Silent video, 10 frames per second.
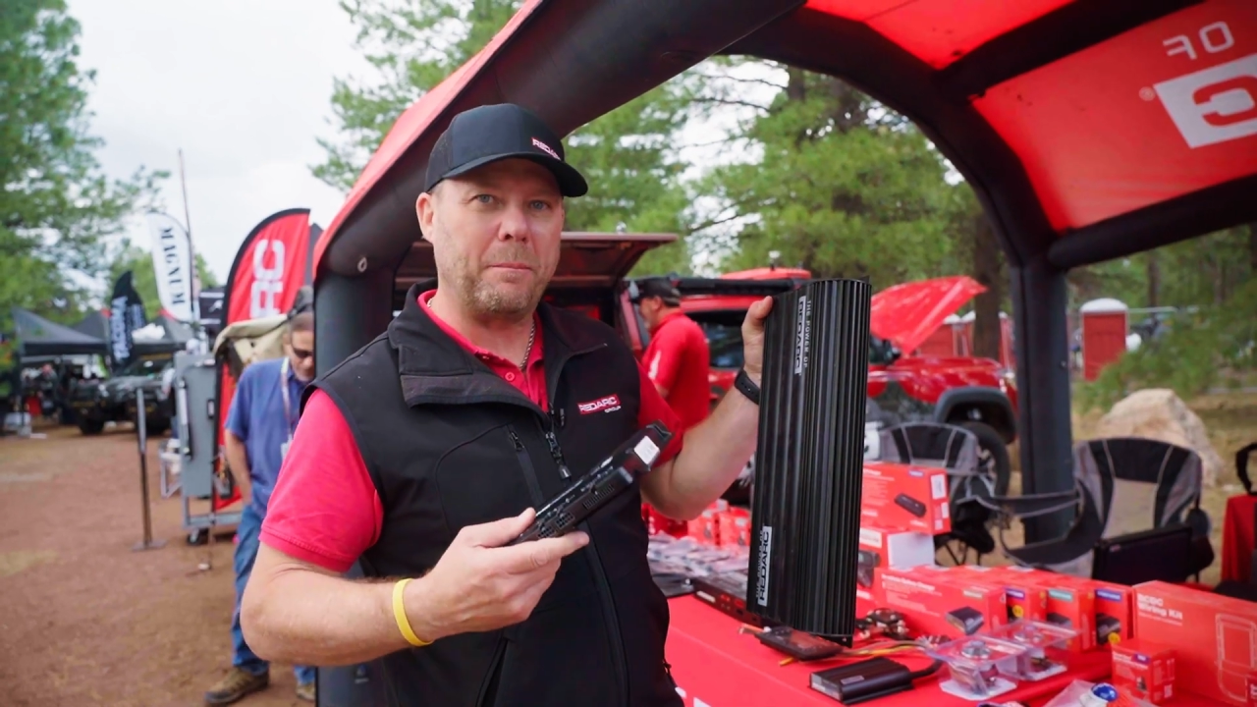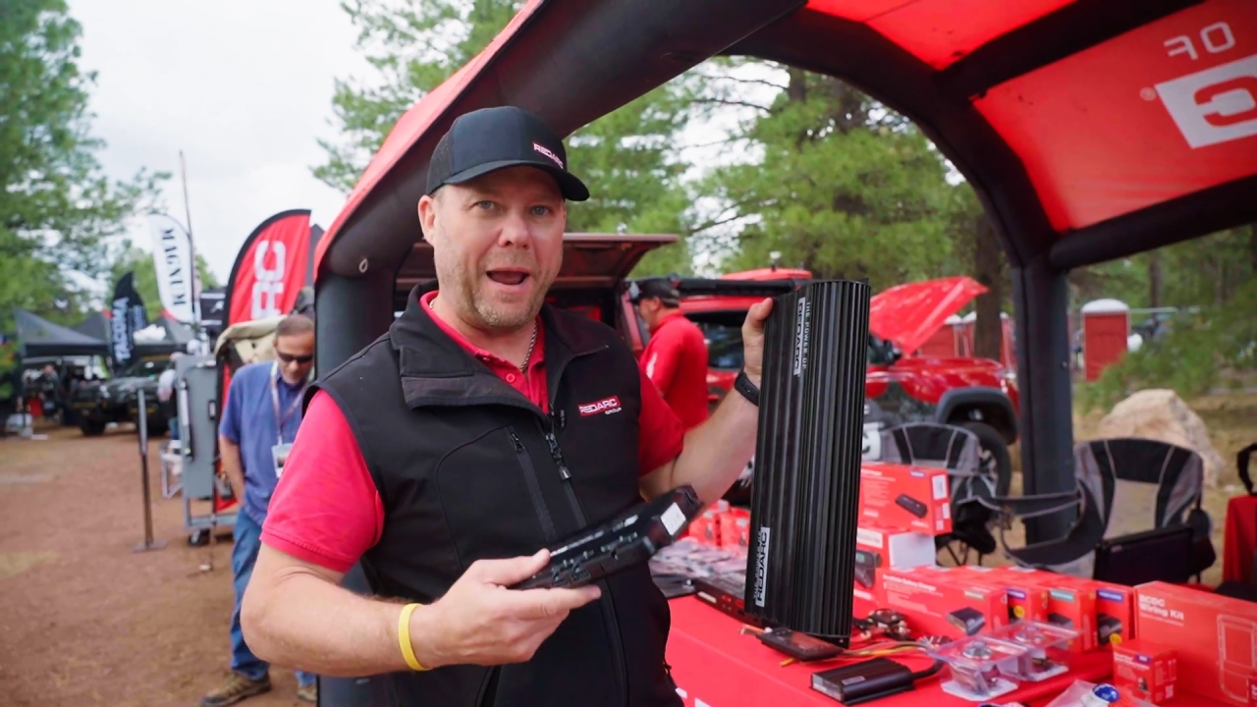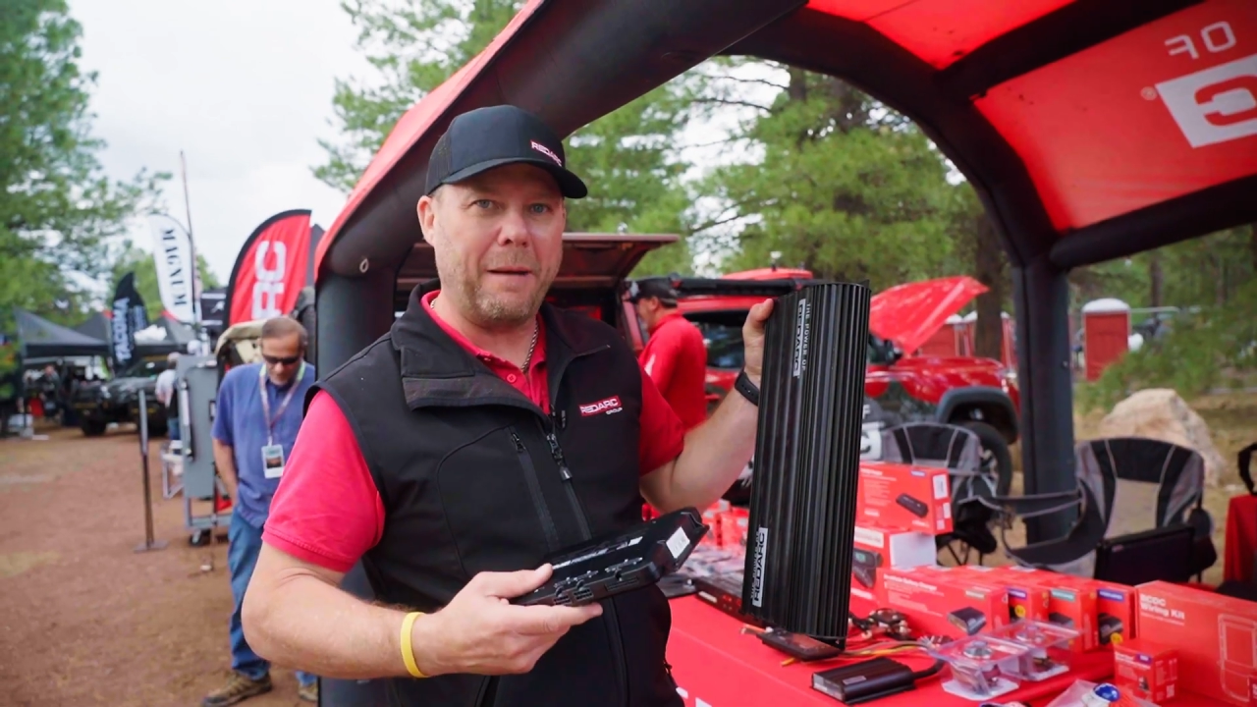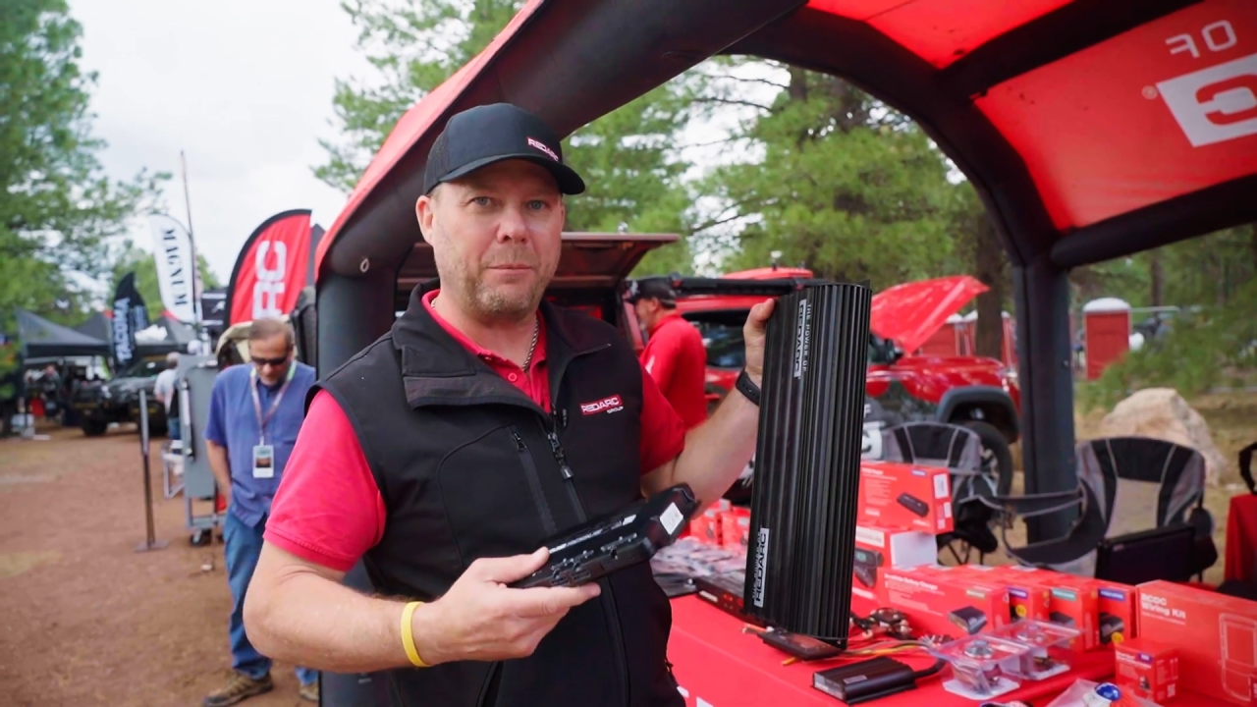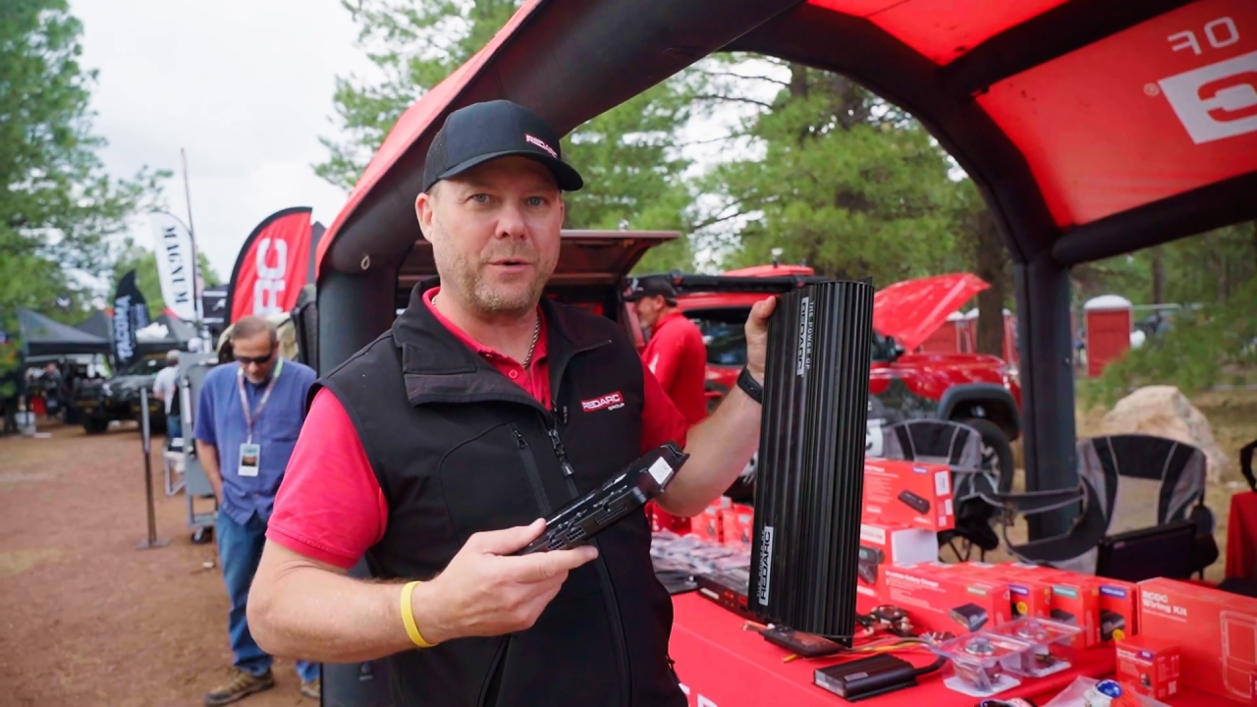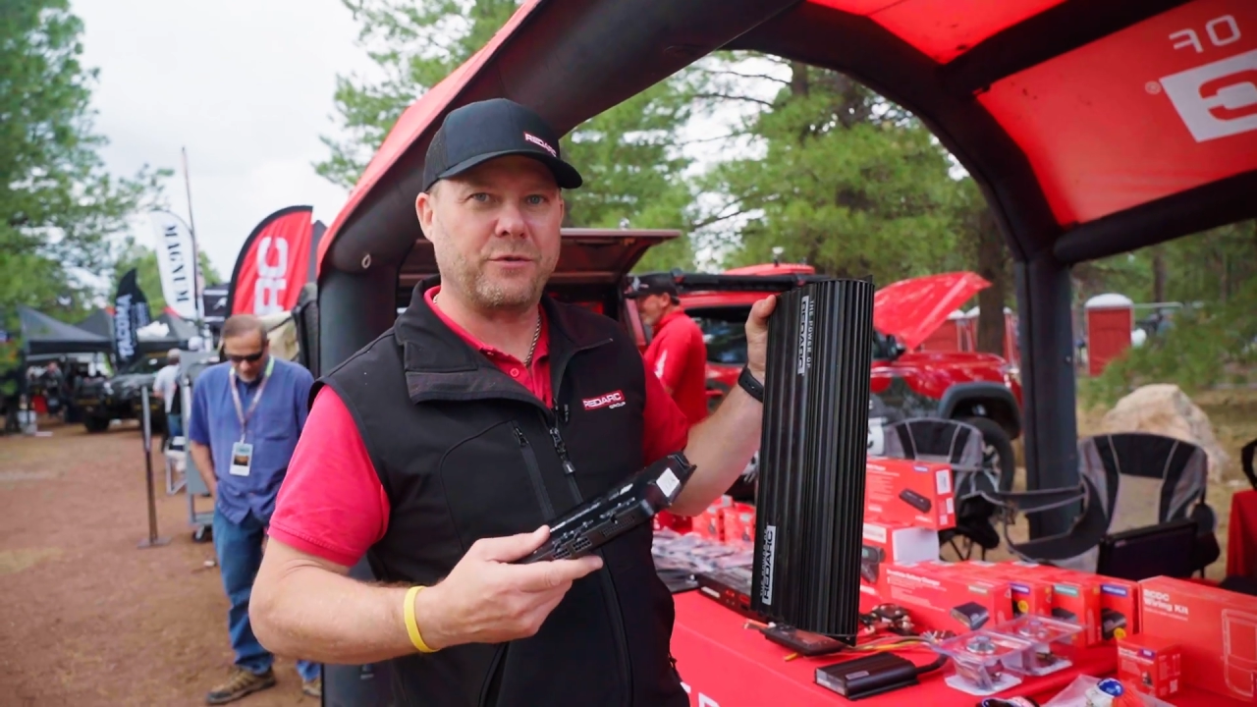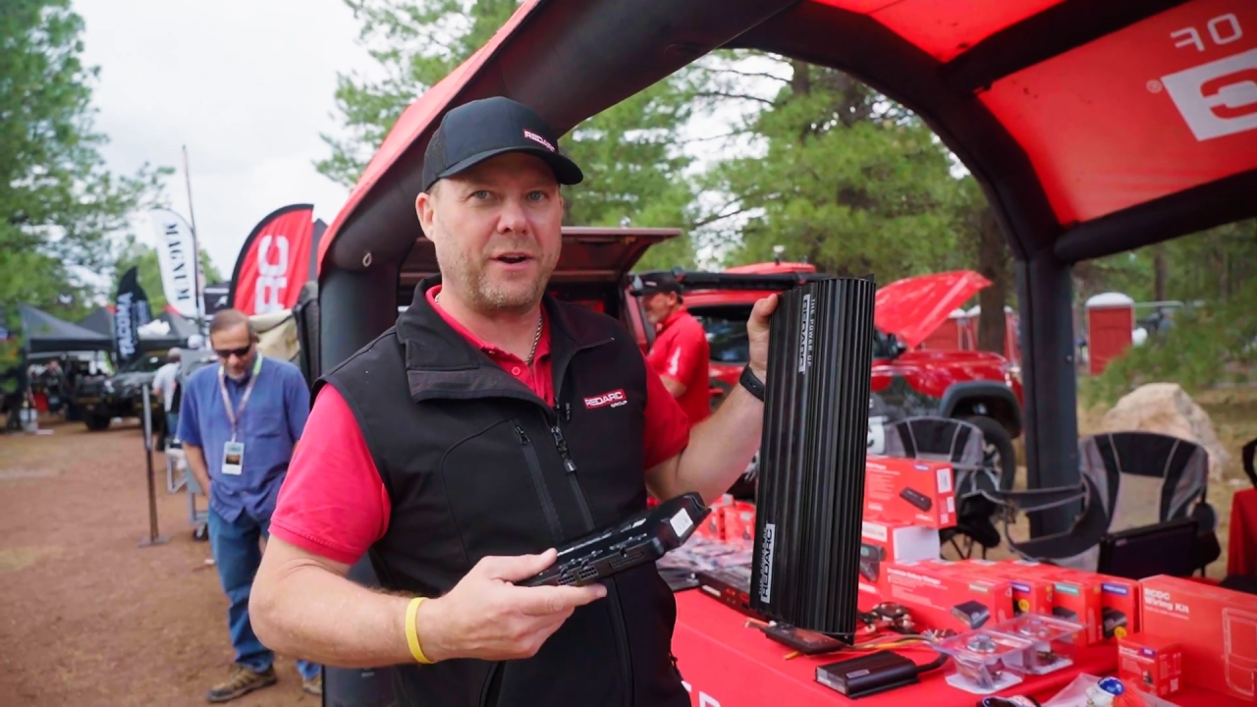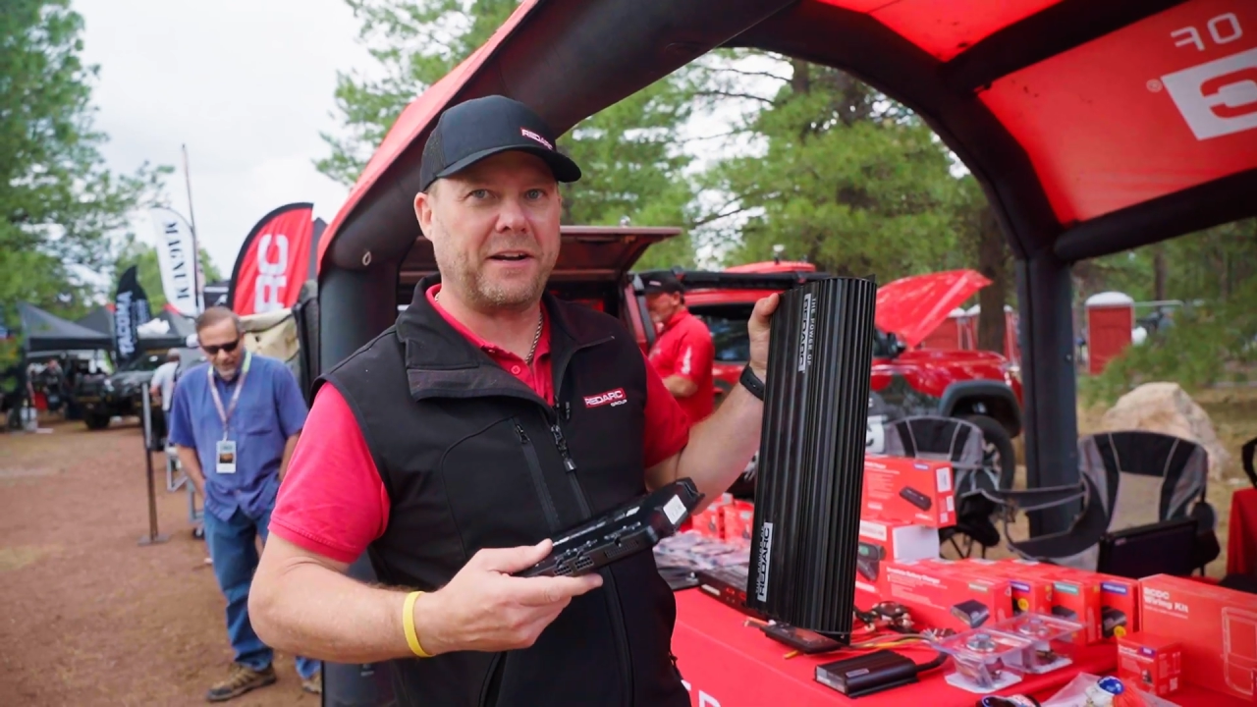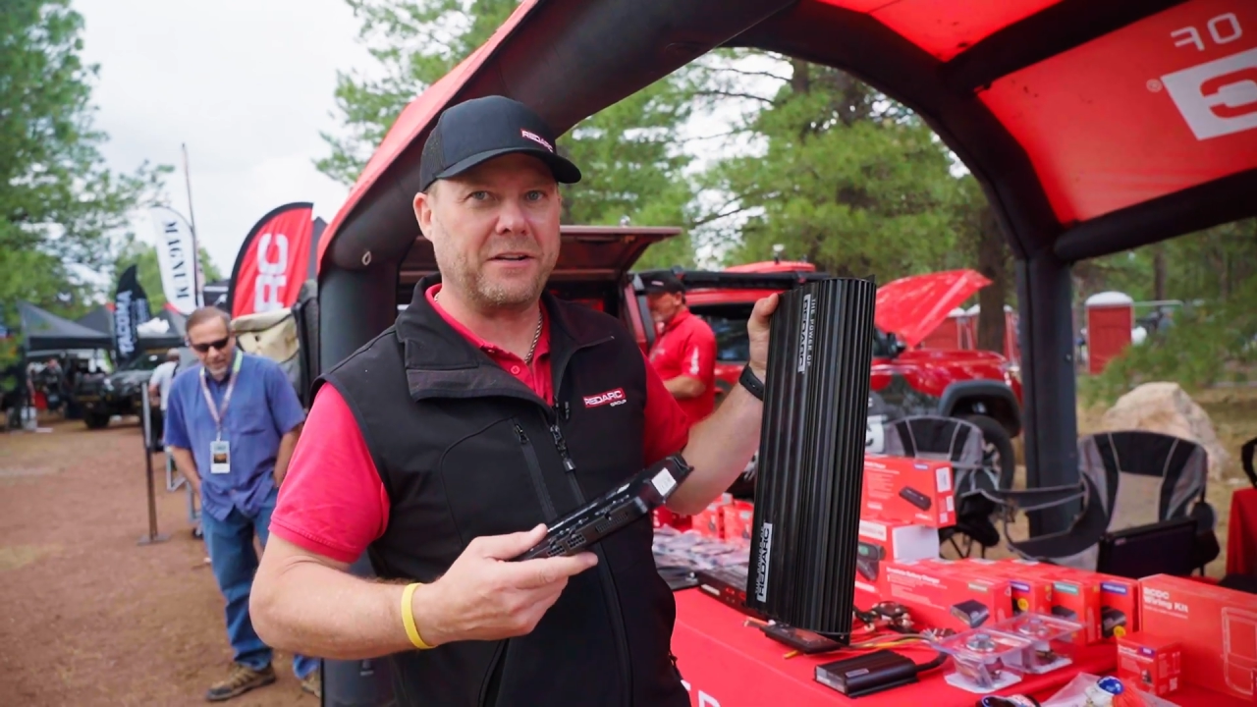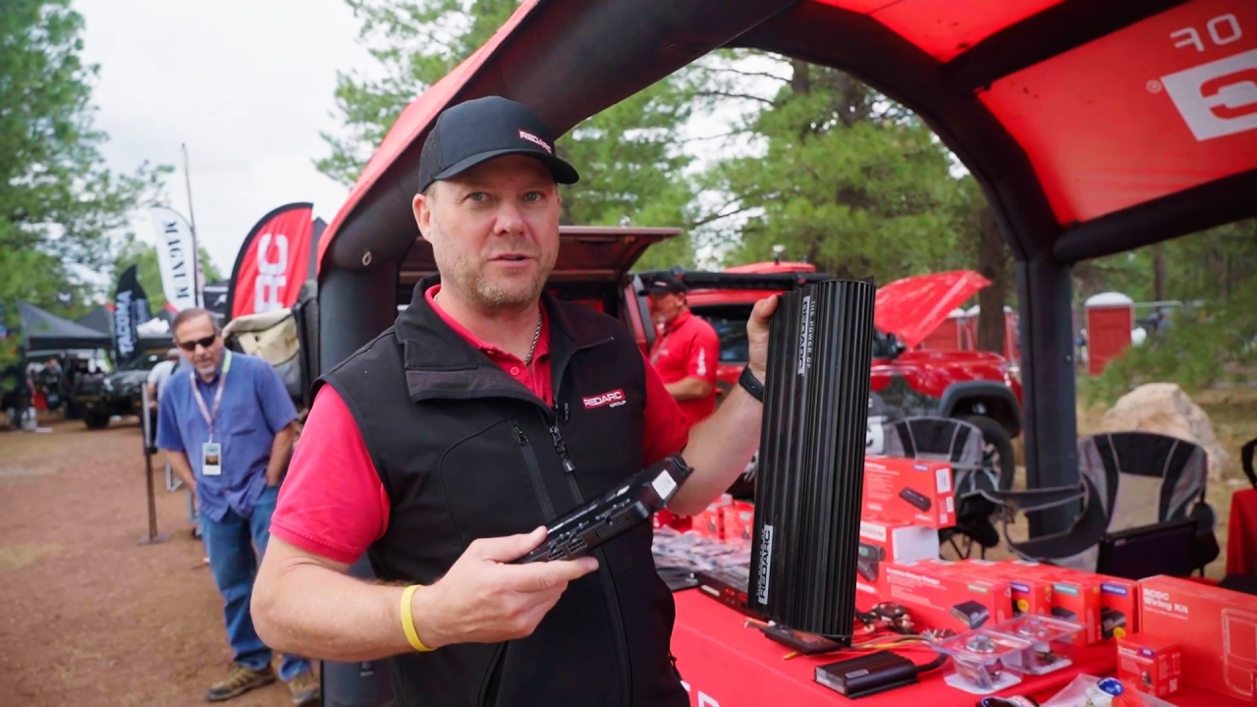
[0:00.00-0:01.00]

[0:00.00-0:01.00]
power point tracking